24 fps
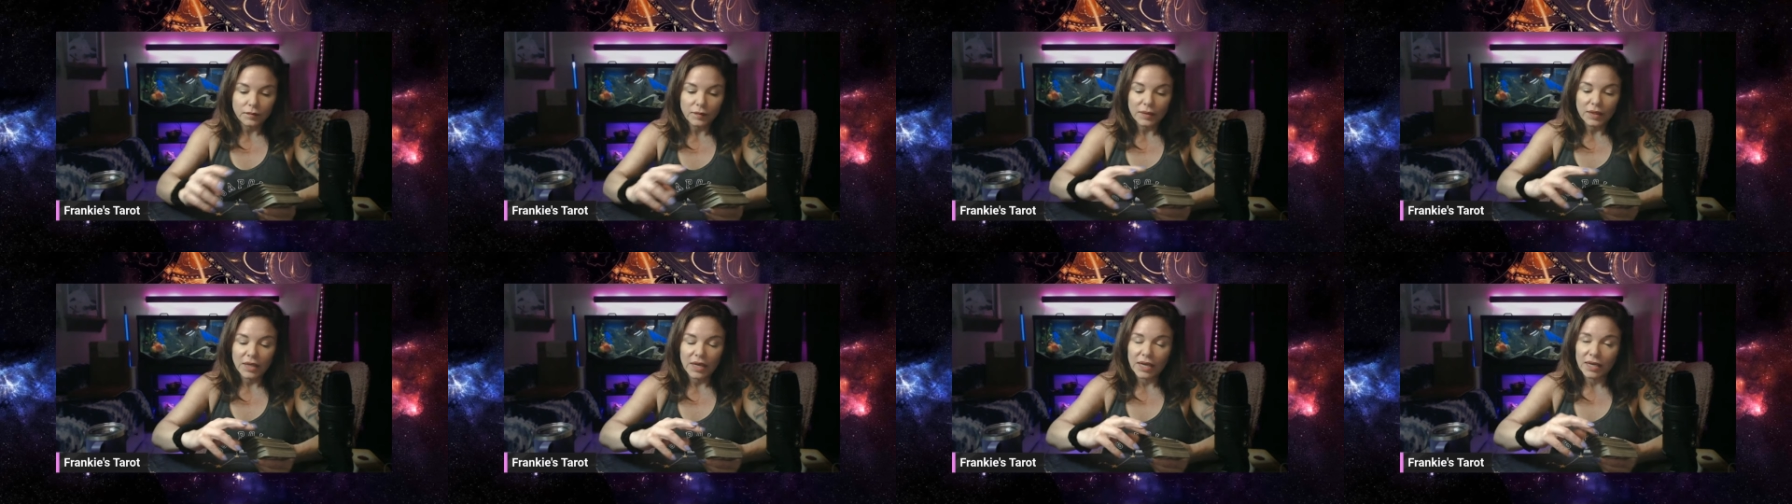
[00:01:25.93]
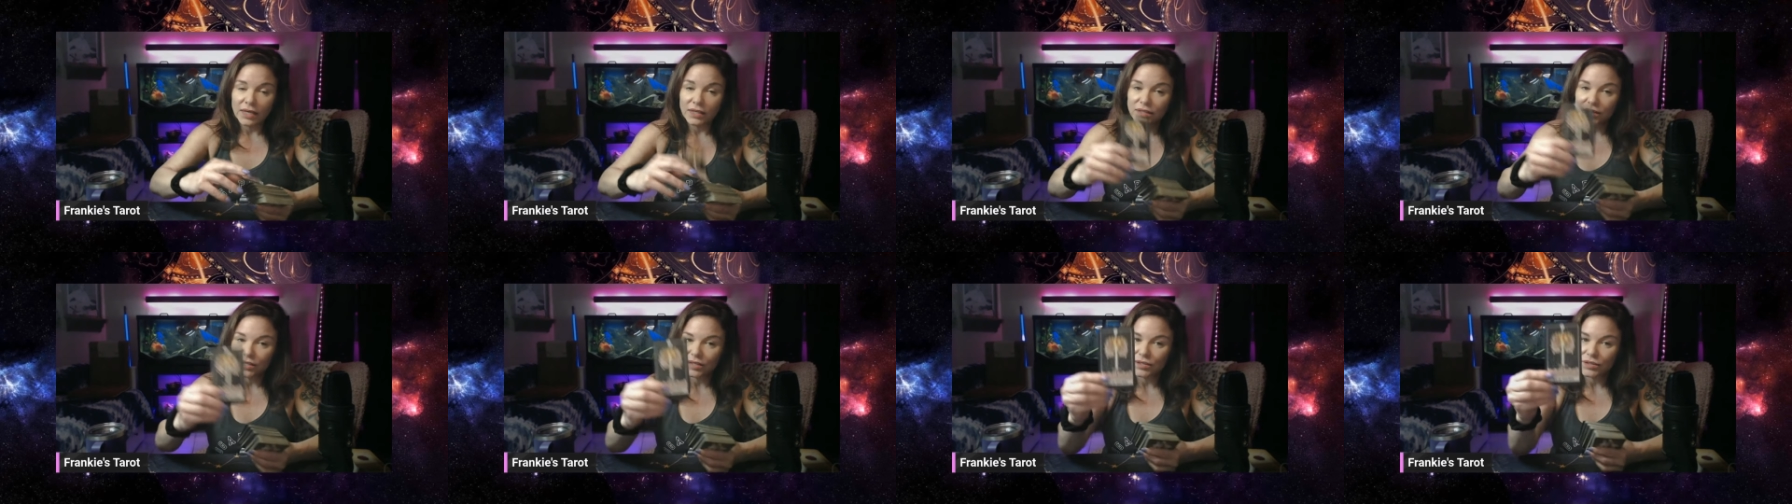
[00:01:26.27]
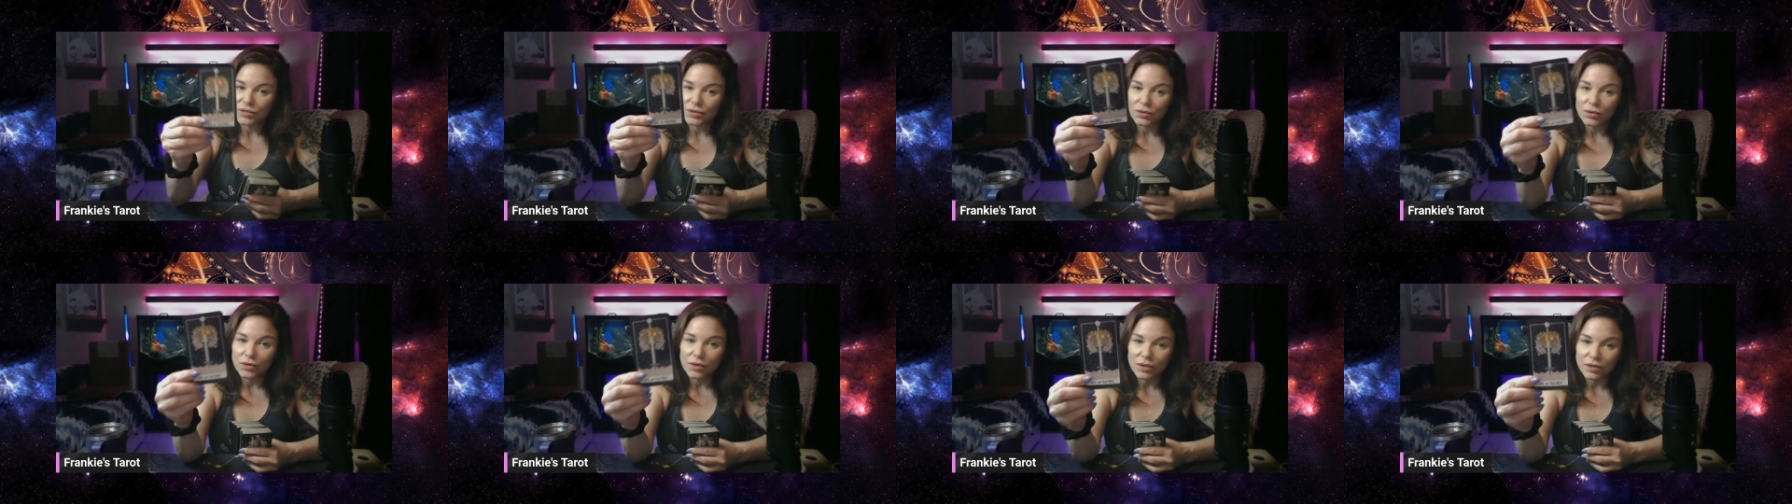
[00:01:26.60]
Ace of
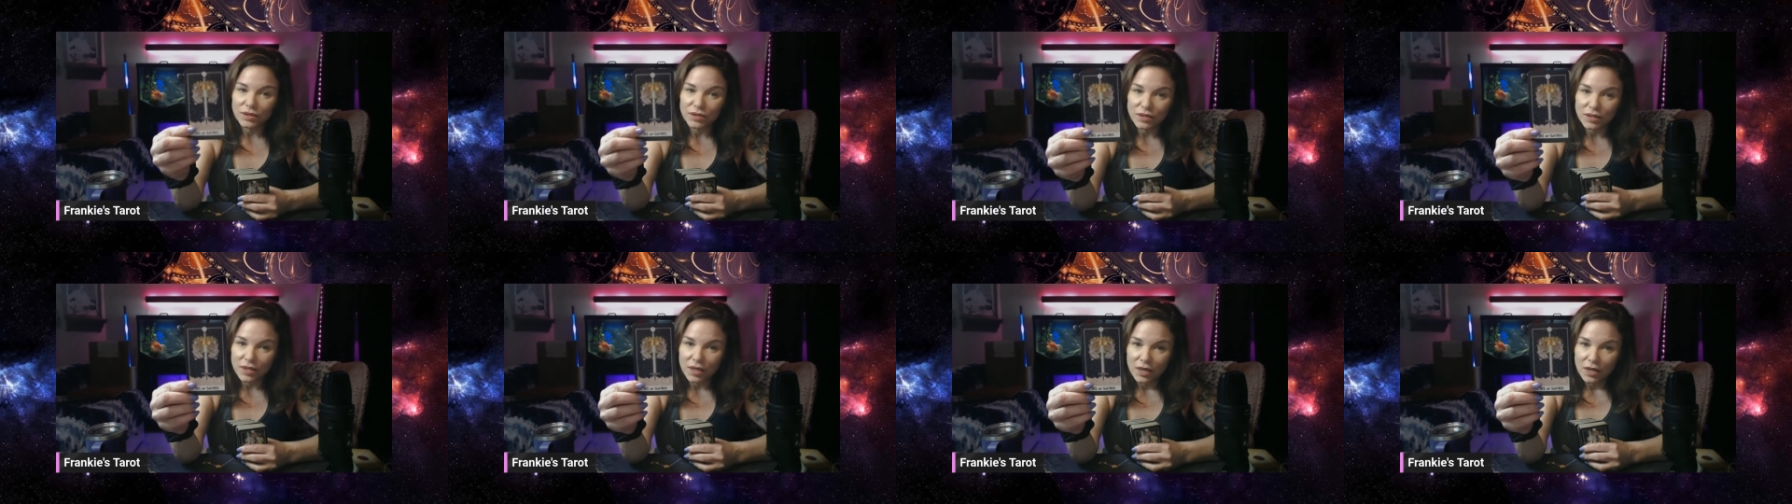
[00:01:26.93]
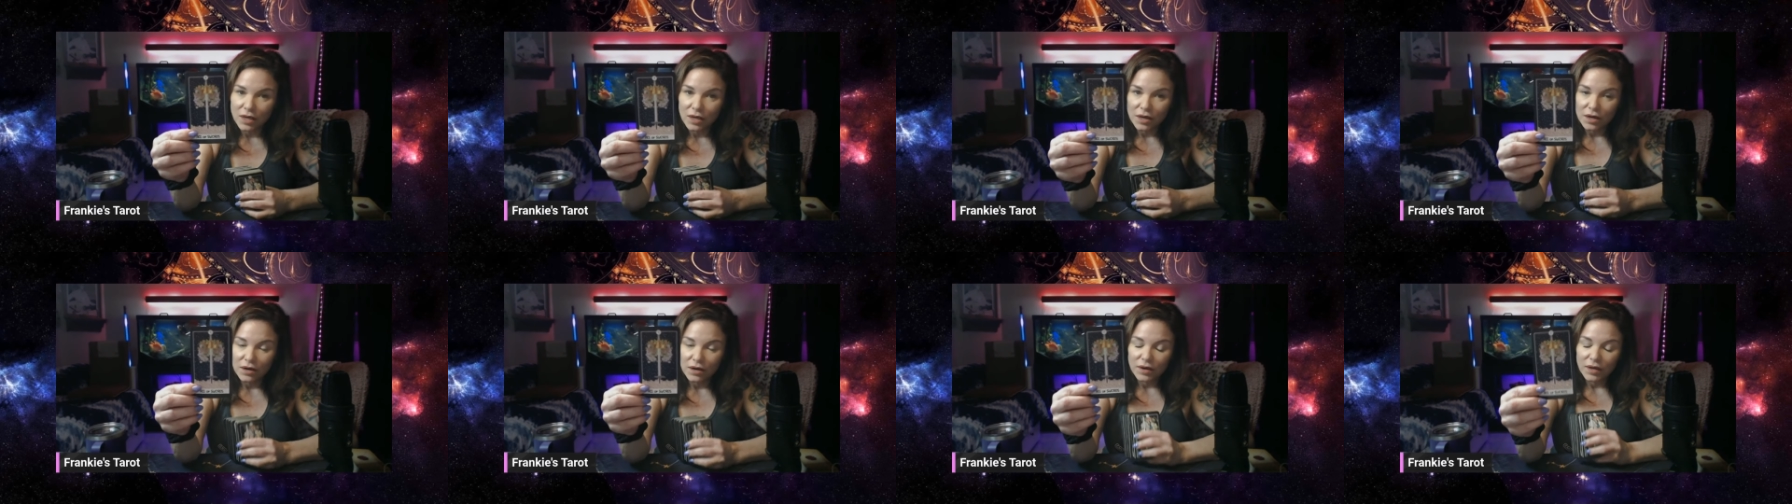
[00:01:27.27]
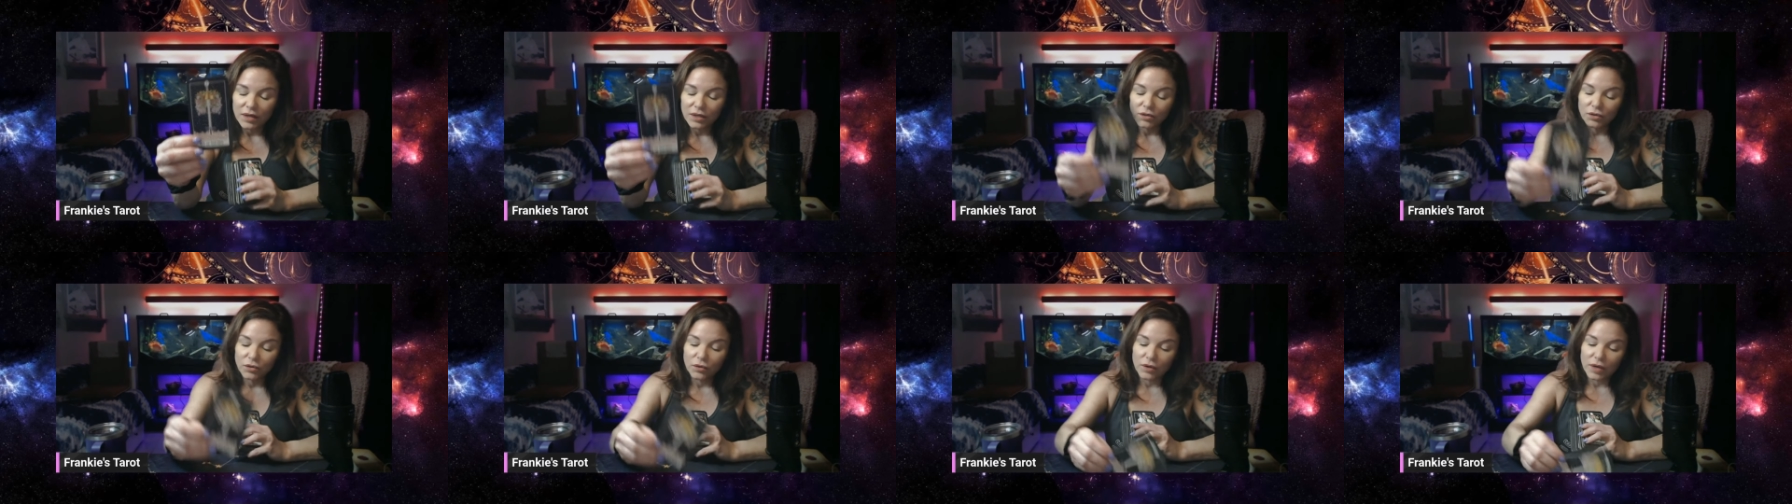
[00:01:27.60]
Swords, all
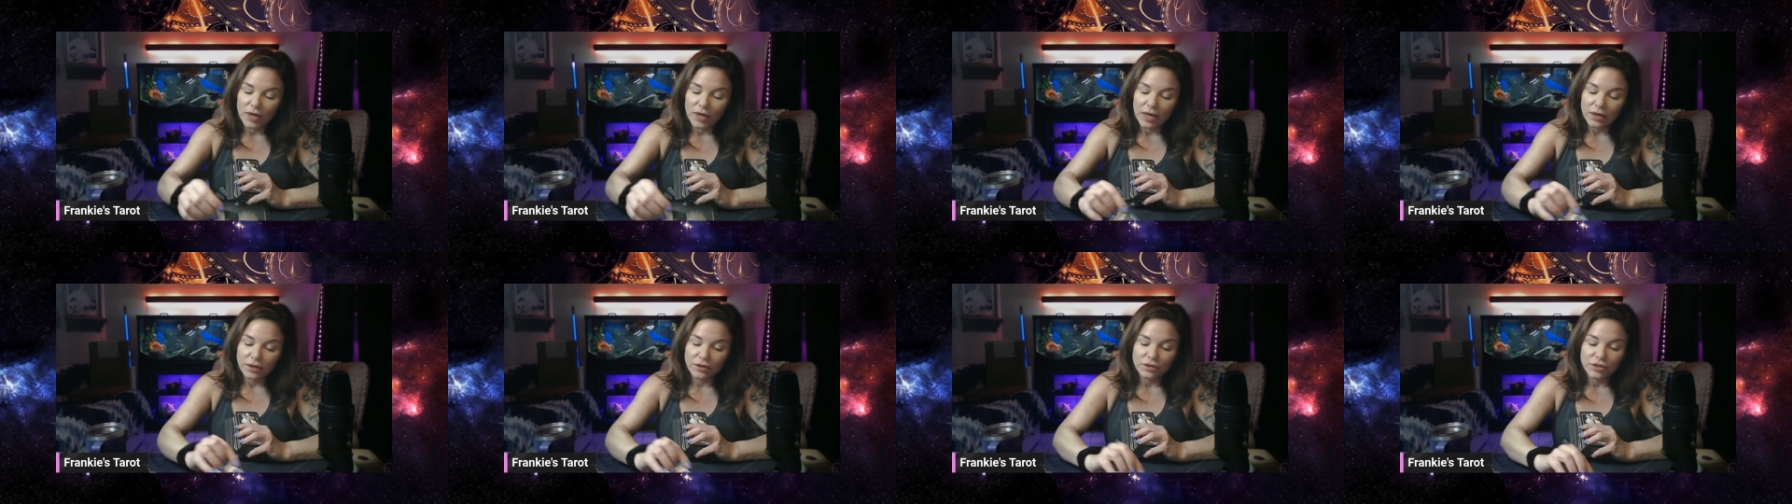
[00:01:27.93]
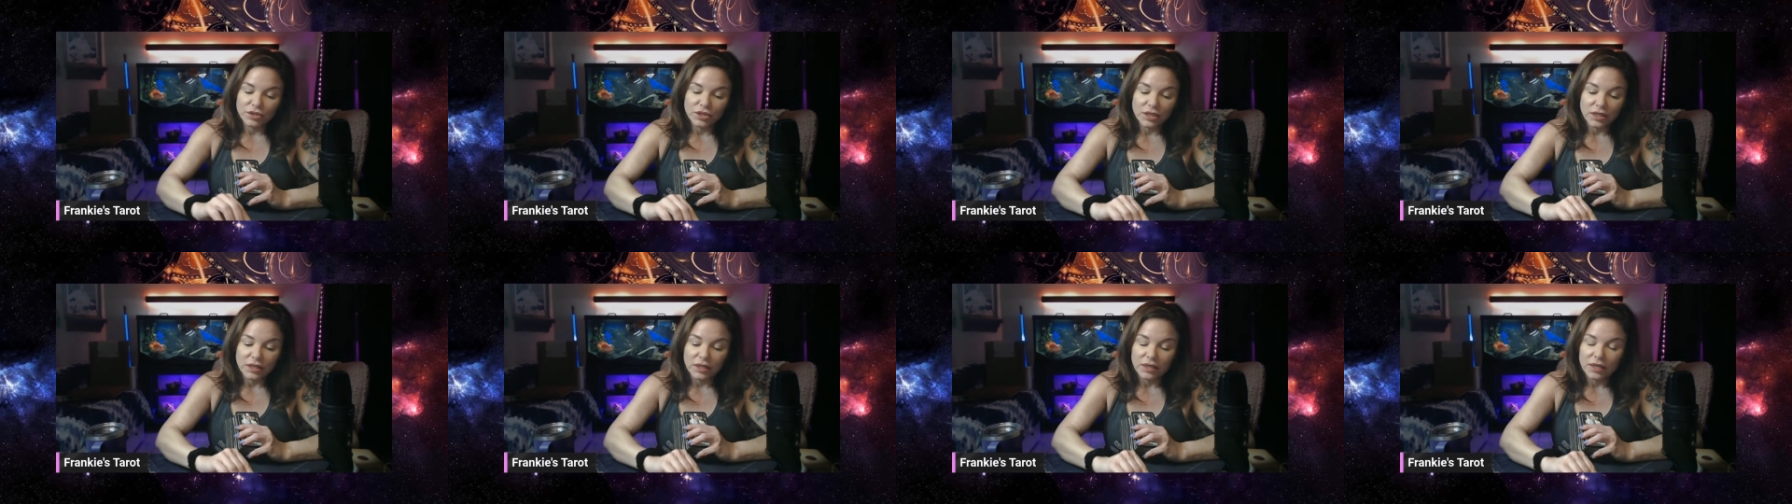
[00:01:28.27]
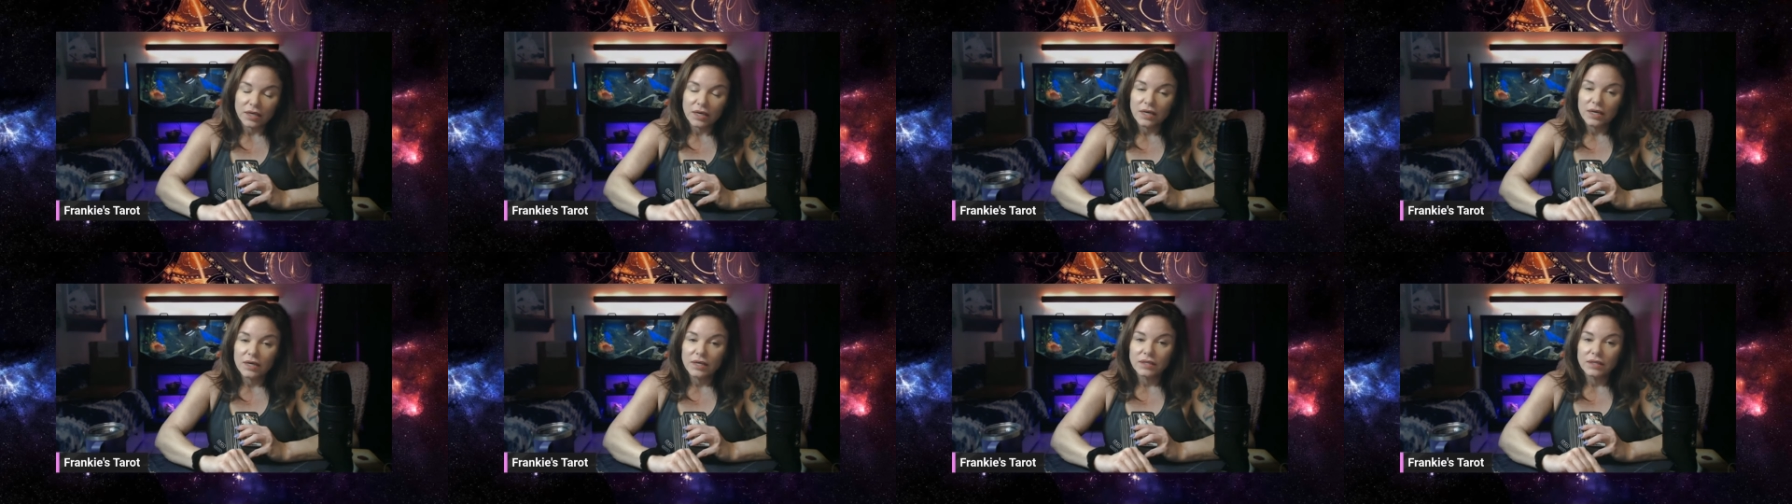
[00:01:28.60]
right, your energy,